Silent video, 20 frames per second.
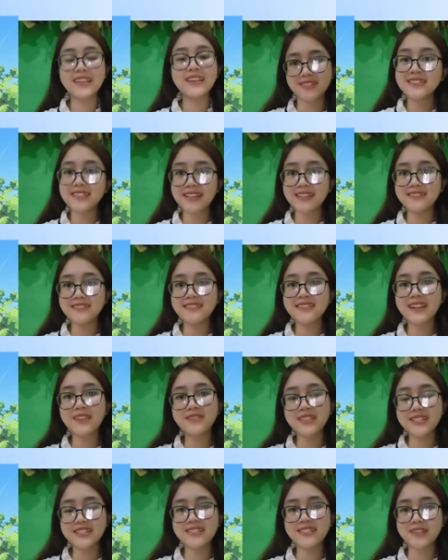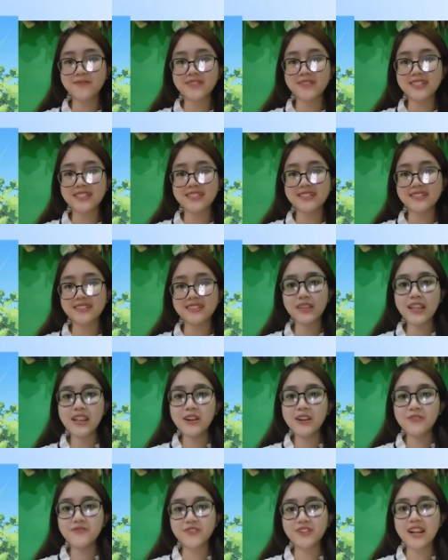Second, regulation services.
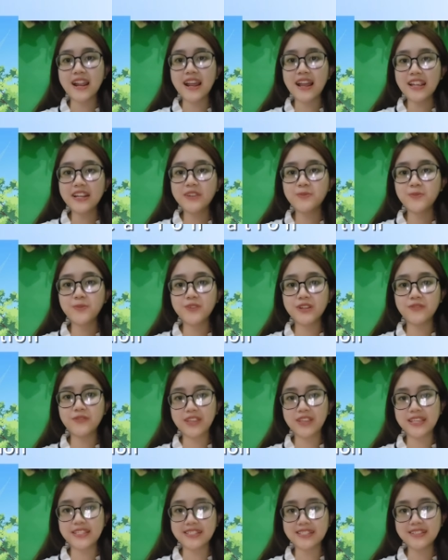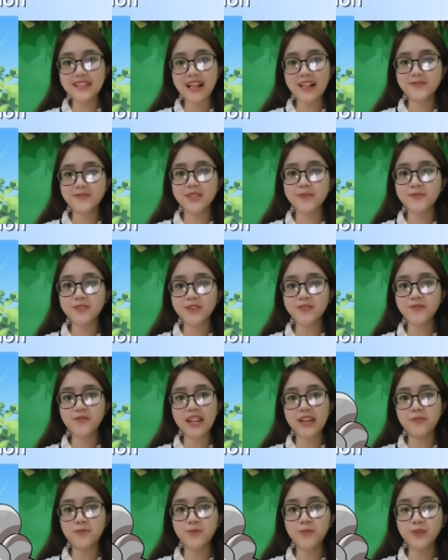For air purification, helps absorb
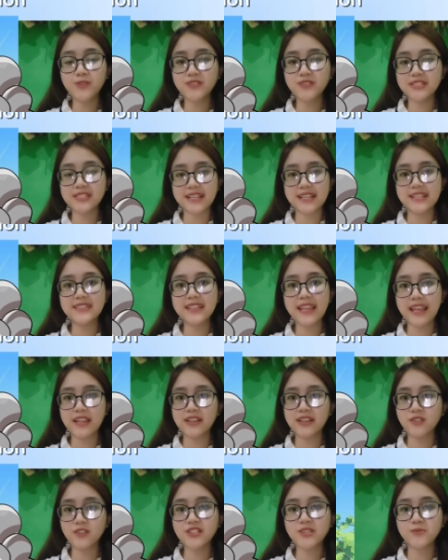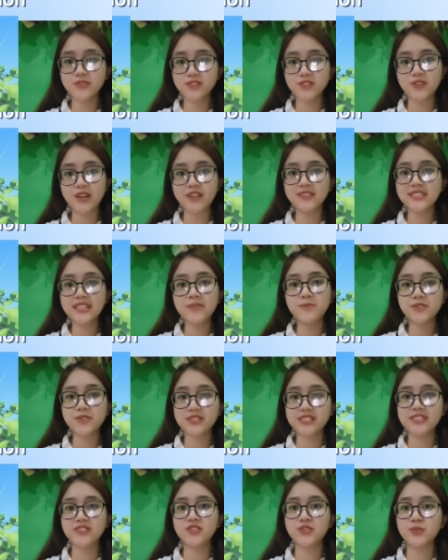air pollutant and contributes to oxygen
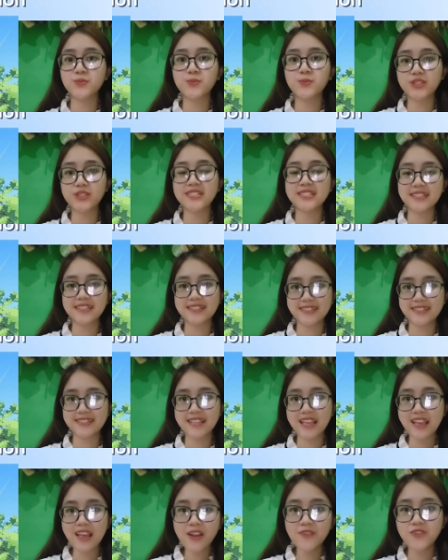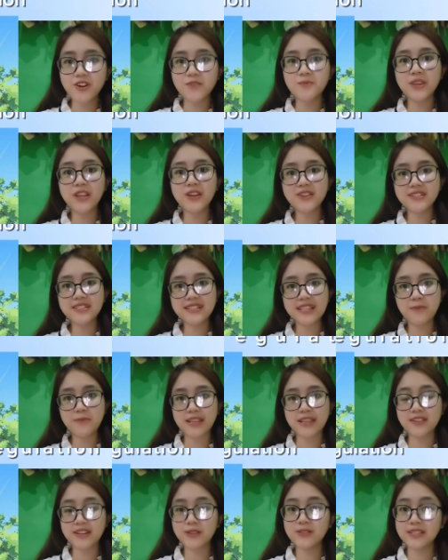production through photosynthesis. For microclimate
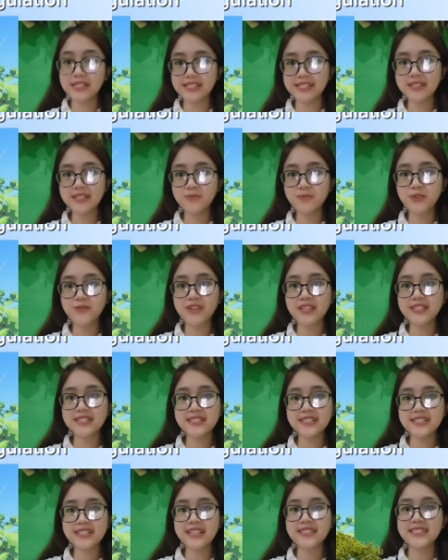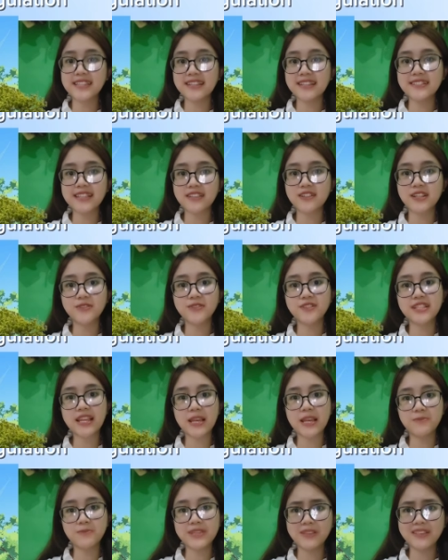regulation, provides shade and reduce
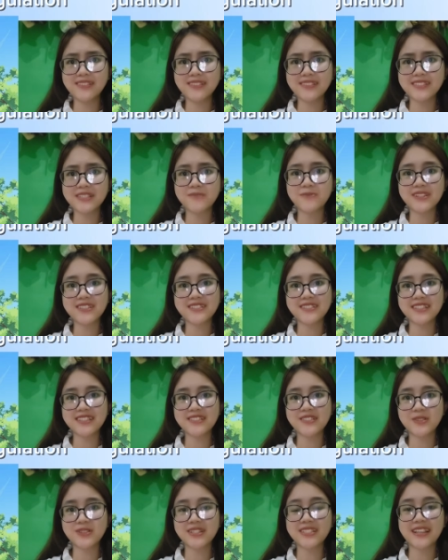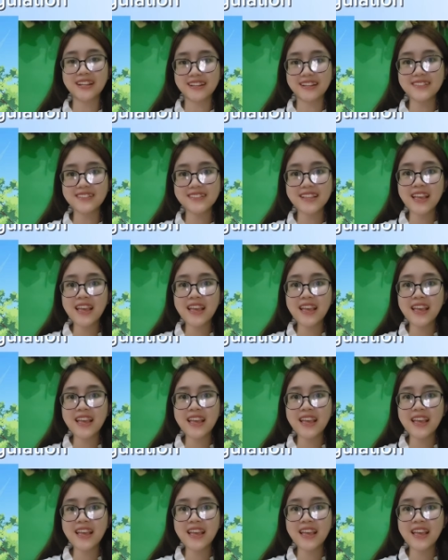ambient temperatures in surrounding areas.